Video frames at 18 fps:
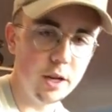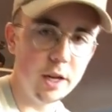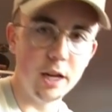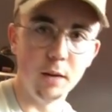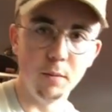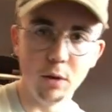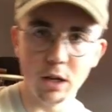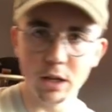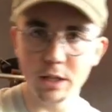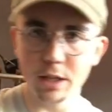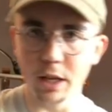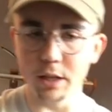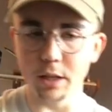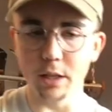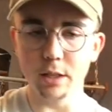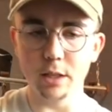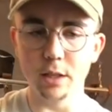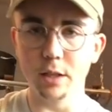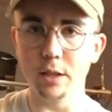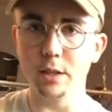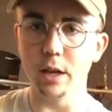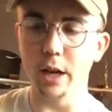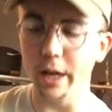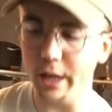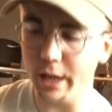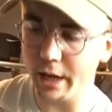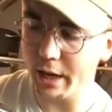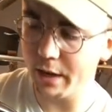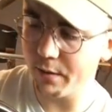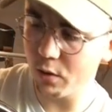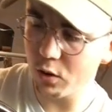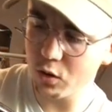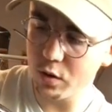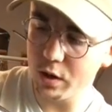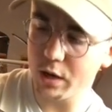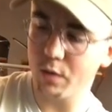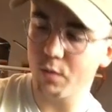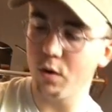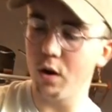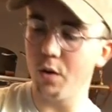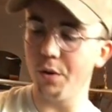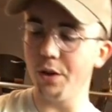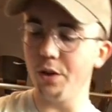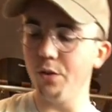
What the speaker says: And I'm gonna set this to the side again real quick while we